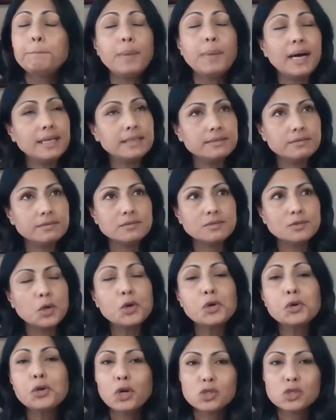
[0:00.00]
But
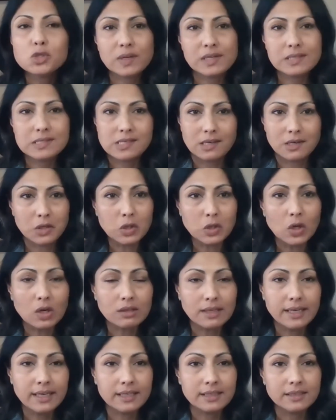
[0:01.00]
who knows what it's going to
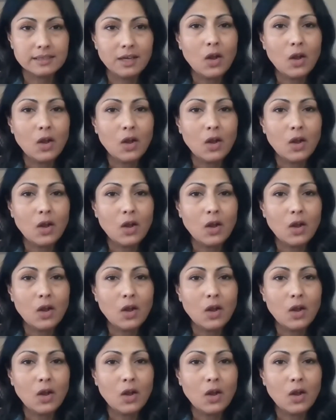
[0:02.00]
look like?